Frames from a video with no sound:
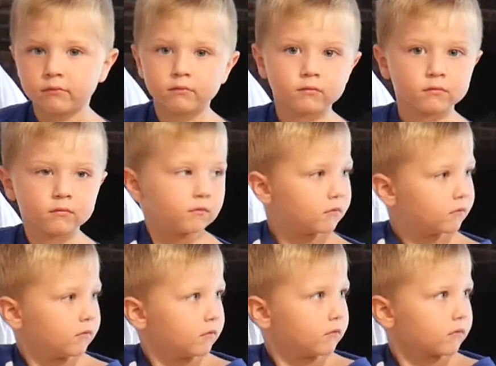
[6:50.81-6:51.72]

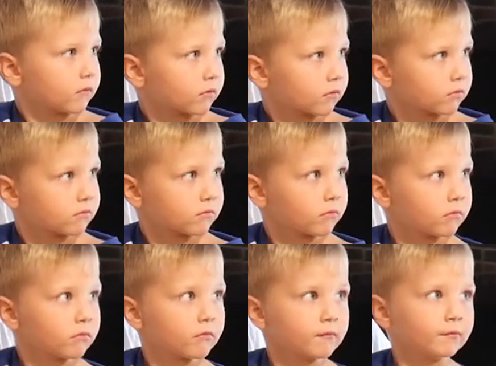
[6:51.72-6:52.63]

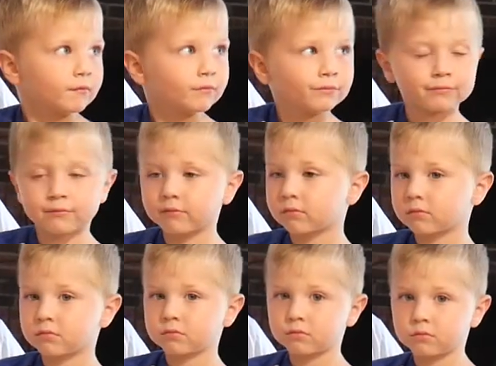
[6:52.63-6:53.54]

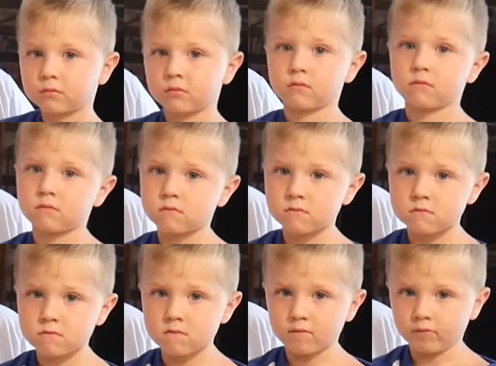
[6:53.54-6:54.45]

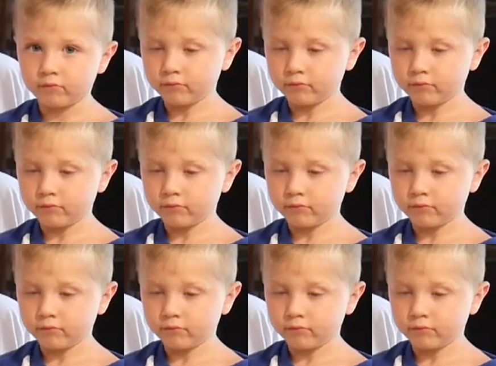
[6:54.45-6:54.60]
(silent)